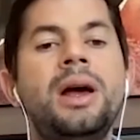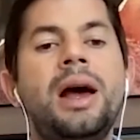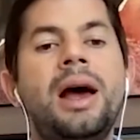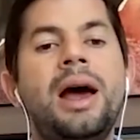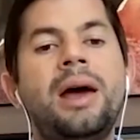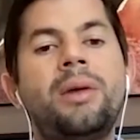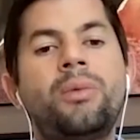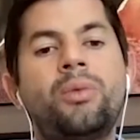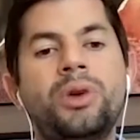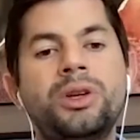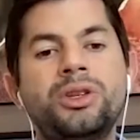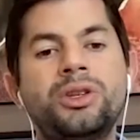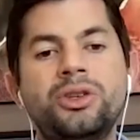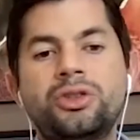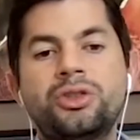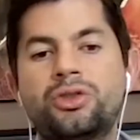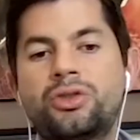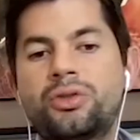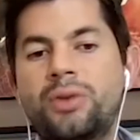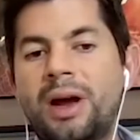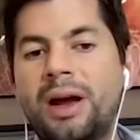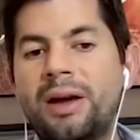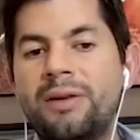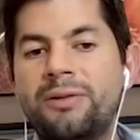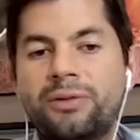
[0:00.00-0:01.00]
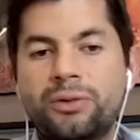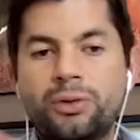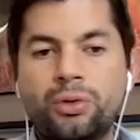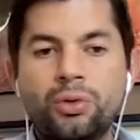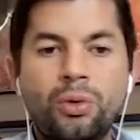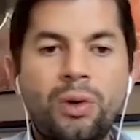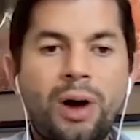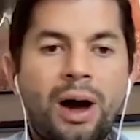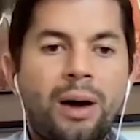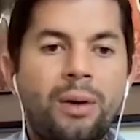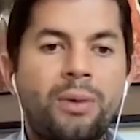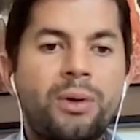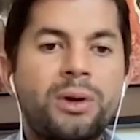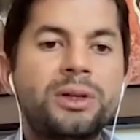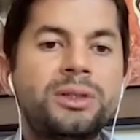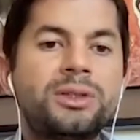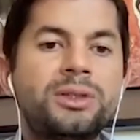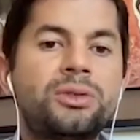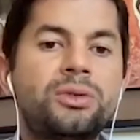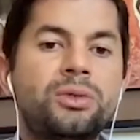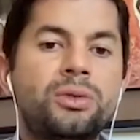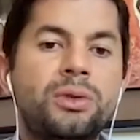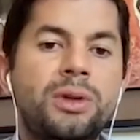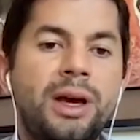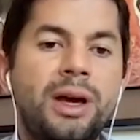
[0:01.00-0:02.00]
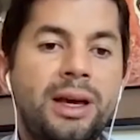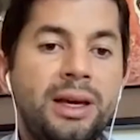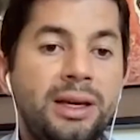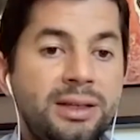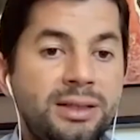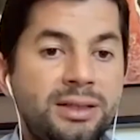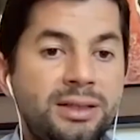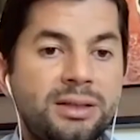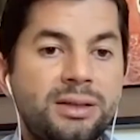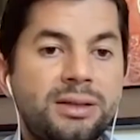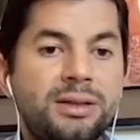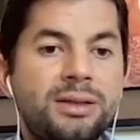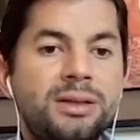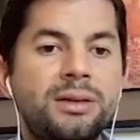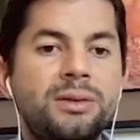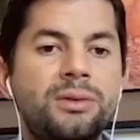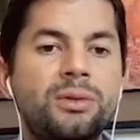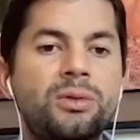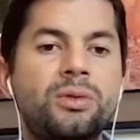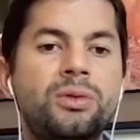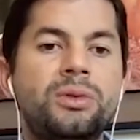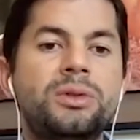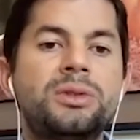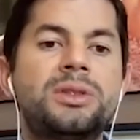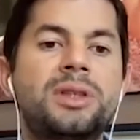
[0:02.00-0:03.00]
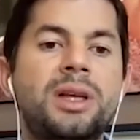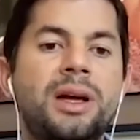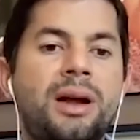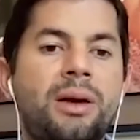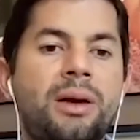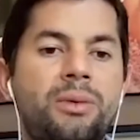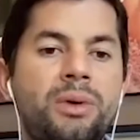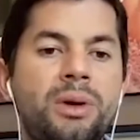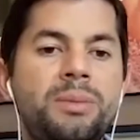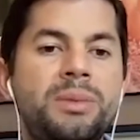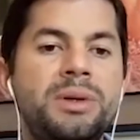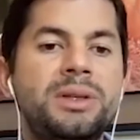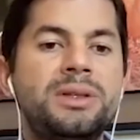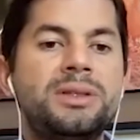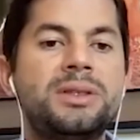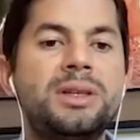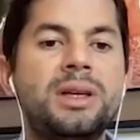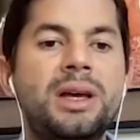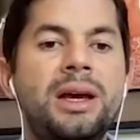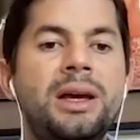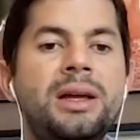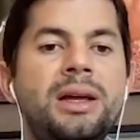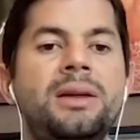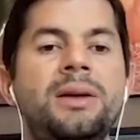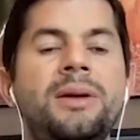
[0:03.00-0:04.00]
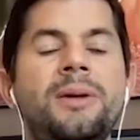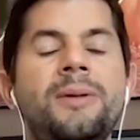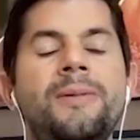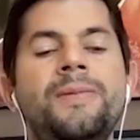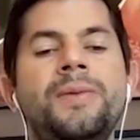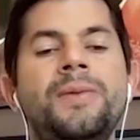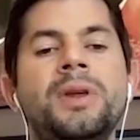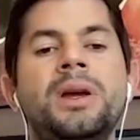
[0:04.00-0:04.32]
And we just drive 2 hours to the east, towards the Caribbean side,